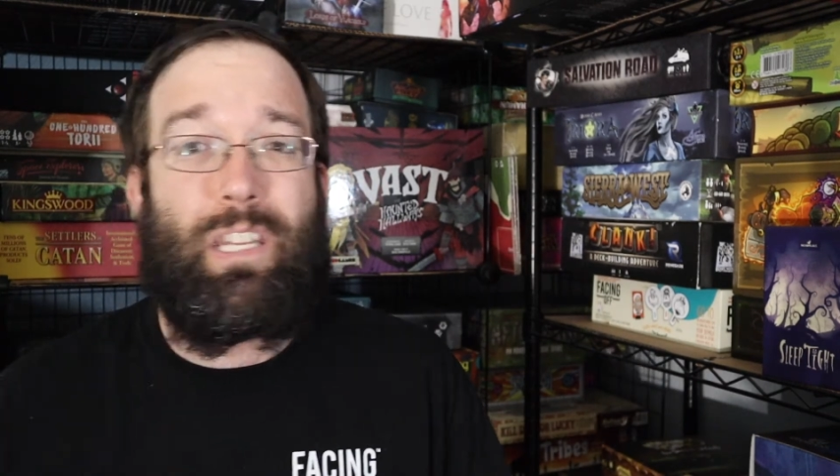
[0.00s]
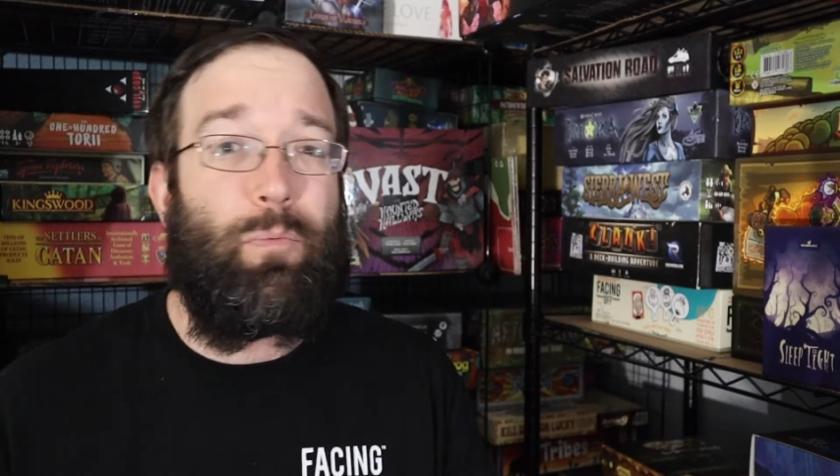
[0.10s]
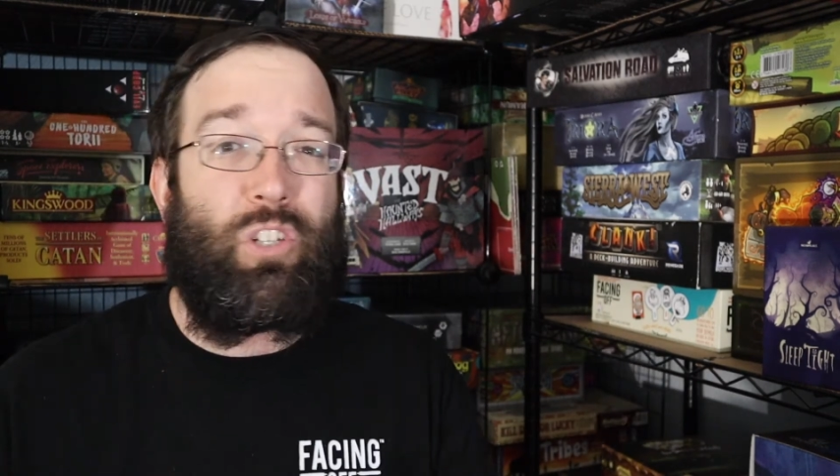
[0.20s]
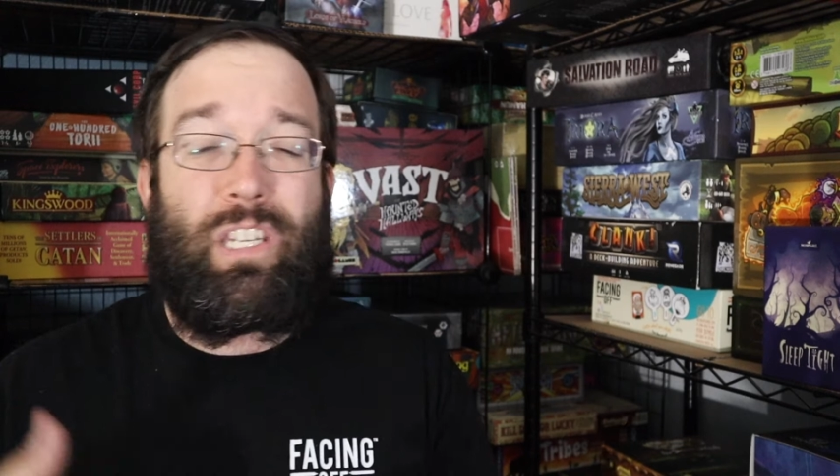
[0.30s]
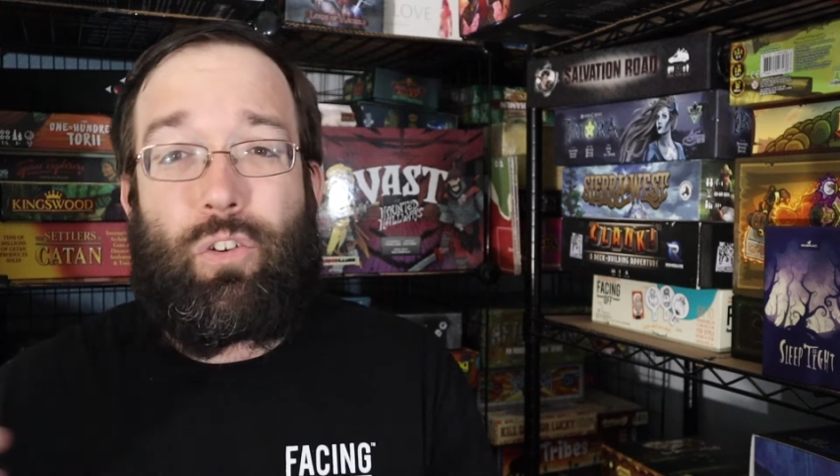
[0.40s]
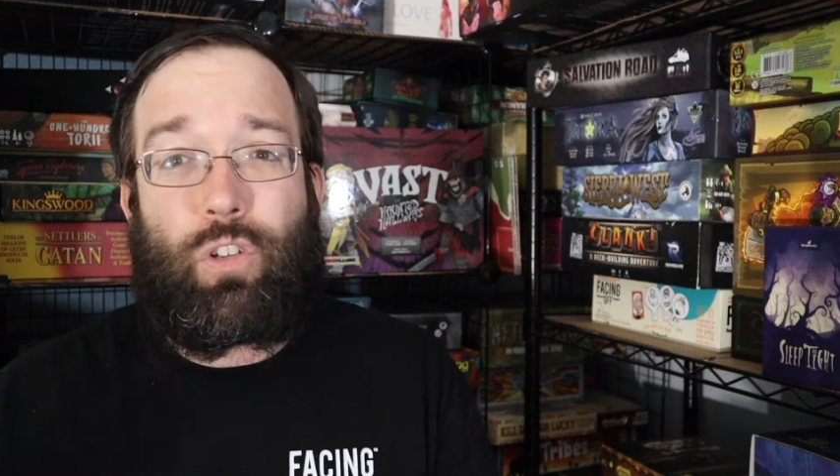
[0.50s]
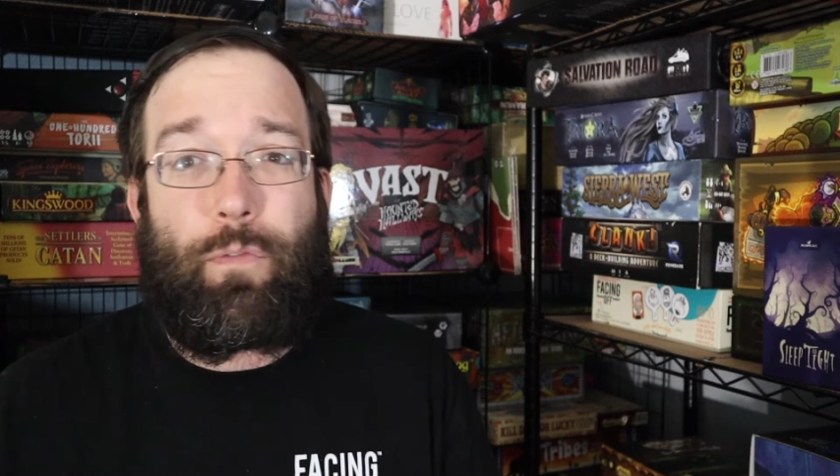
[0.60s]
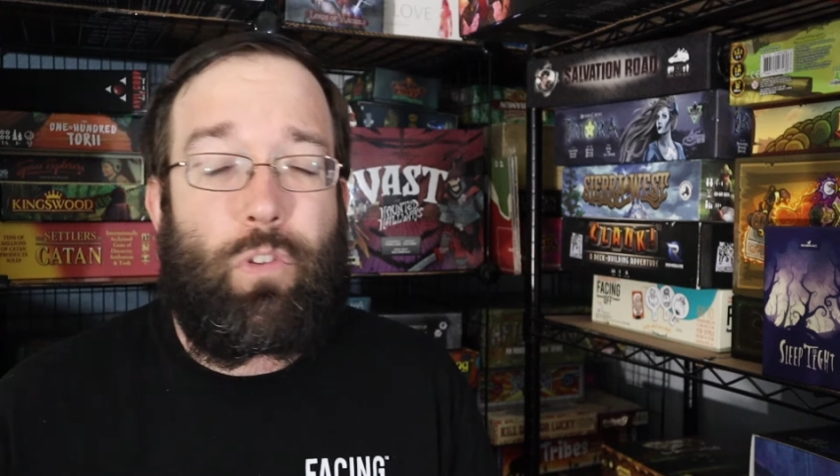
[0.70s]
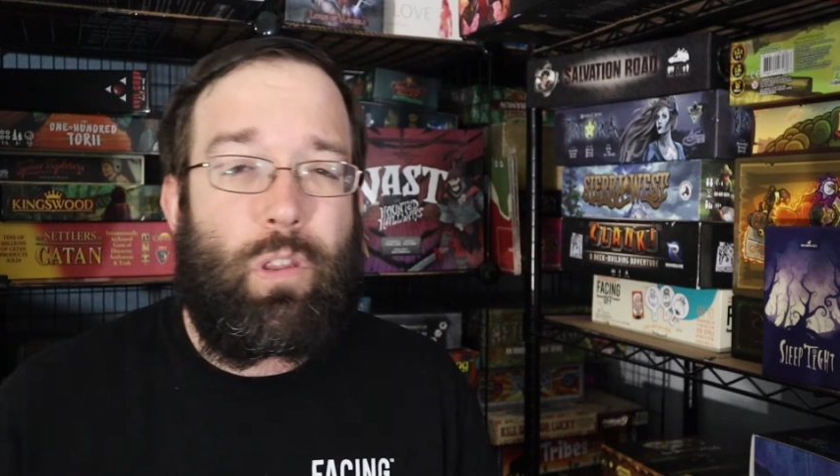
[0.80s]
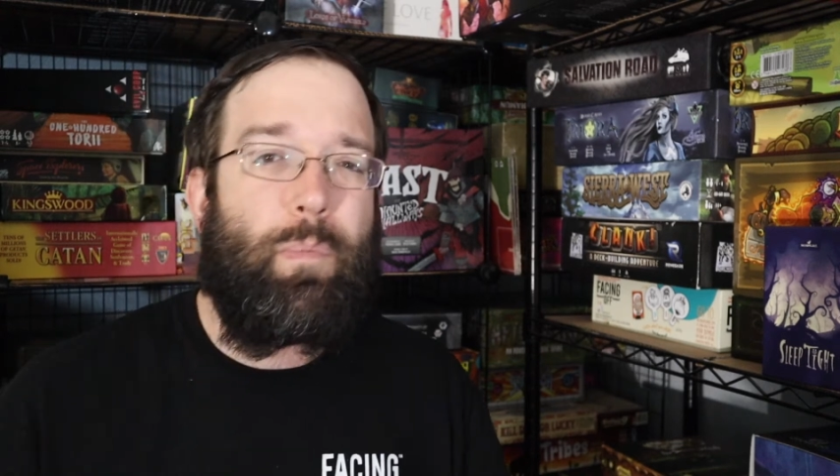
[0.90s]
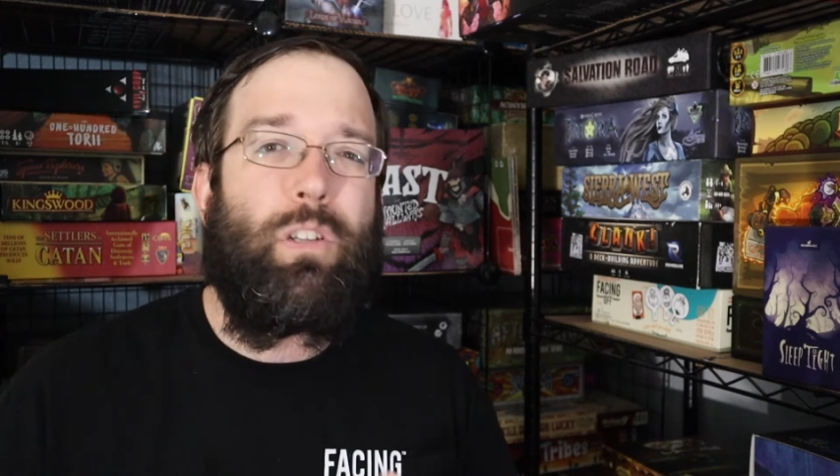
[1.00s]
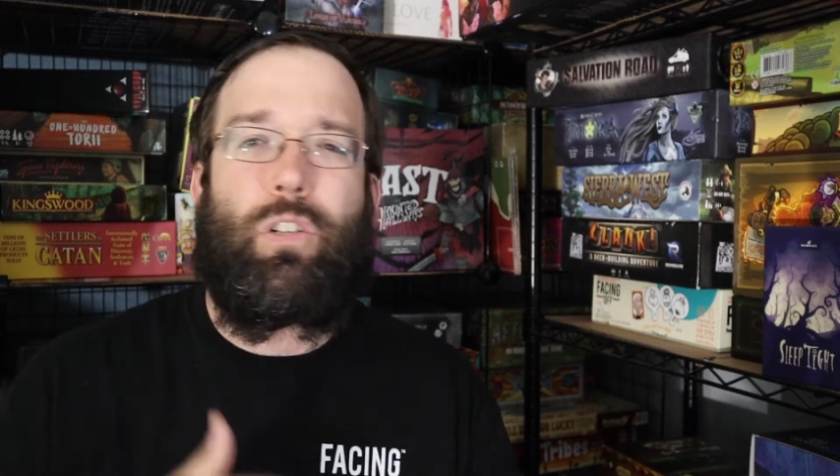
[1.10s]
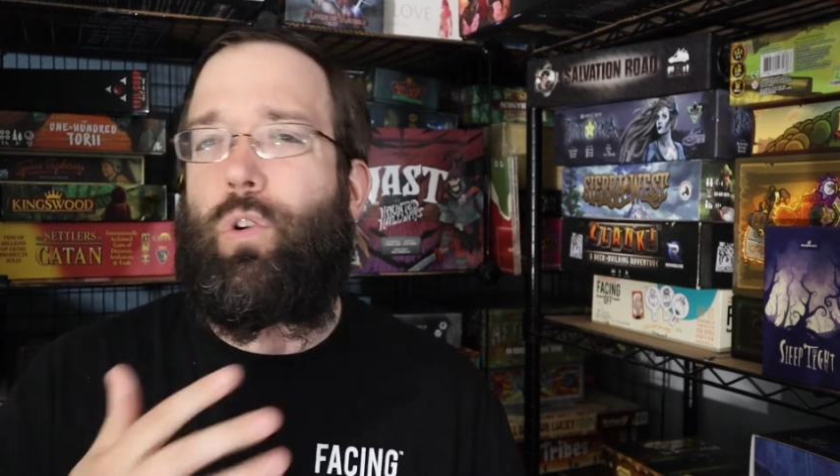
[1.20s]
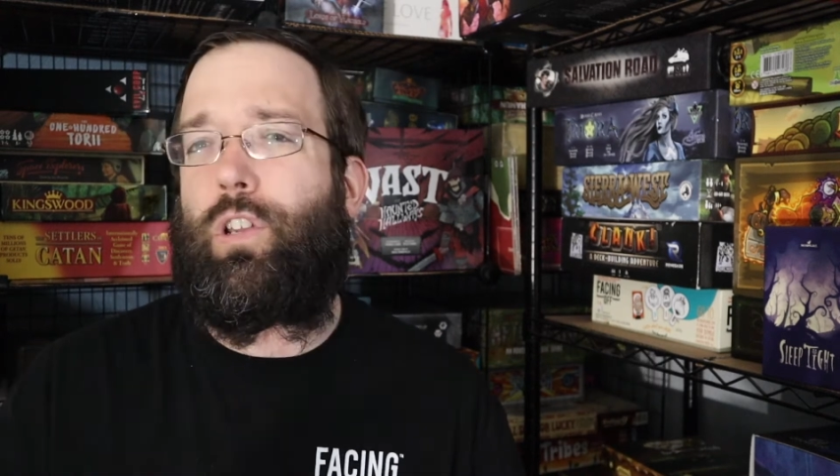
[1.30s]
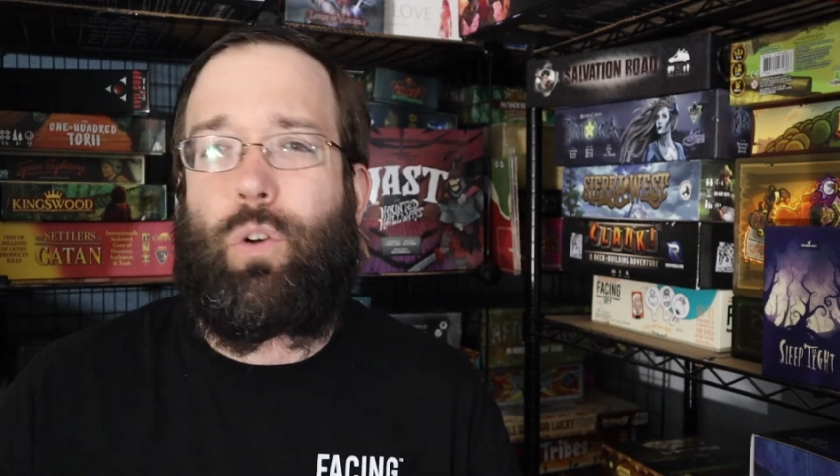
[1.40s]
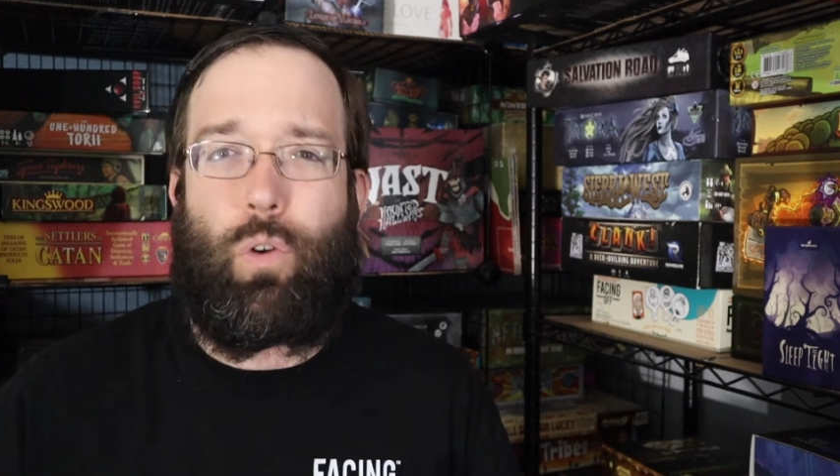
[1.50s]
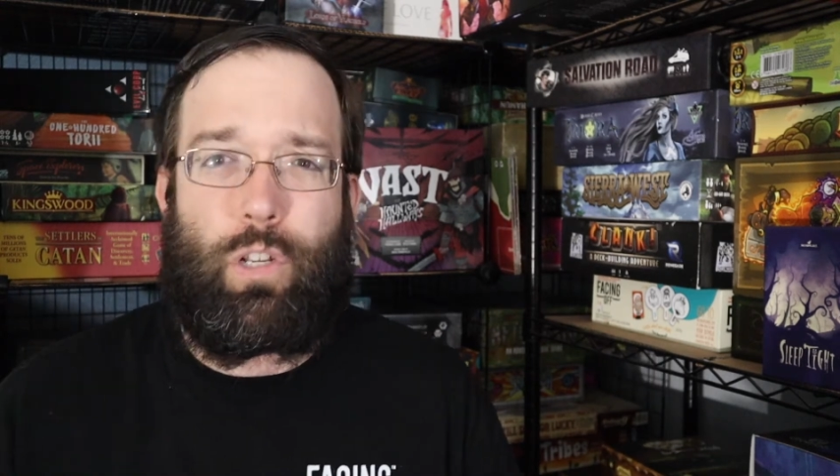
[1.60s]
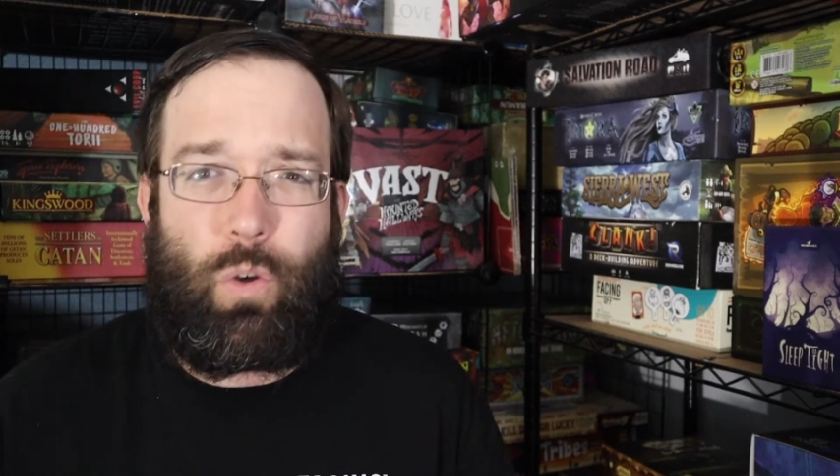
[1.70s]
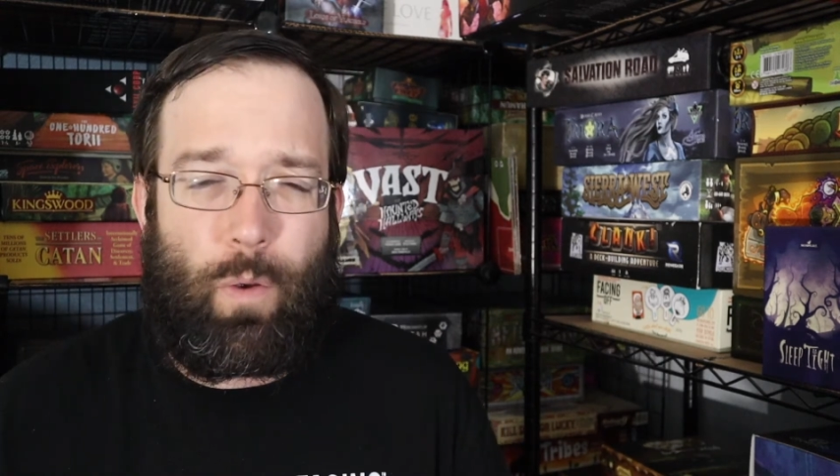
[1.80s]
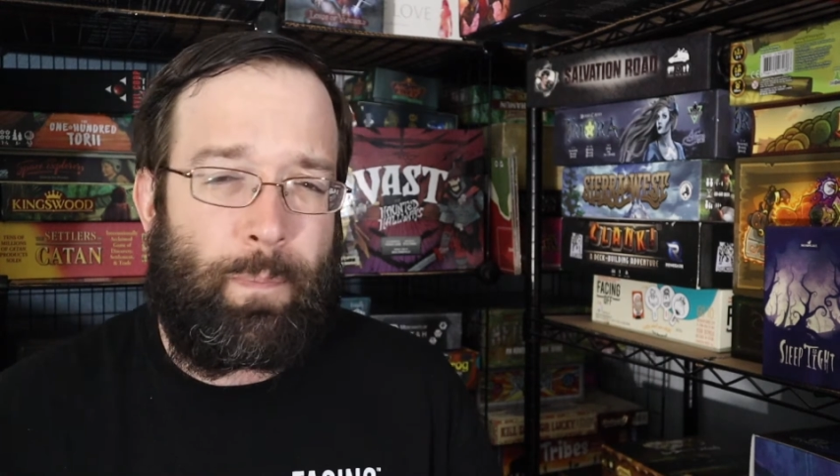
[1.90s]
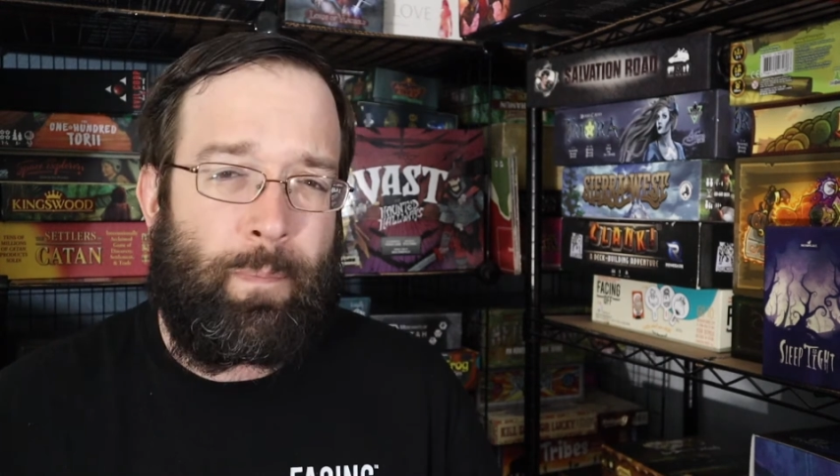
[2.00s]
them or steal something from them, and so on and so on and so on.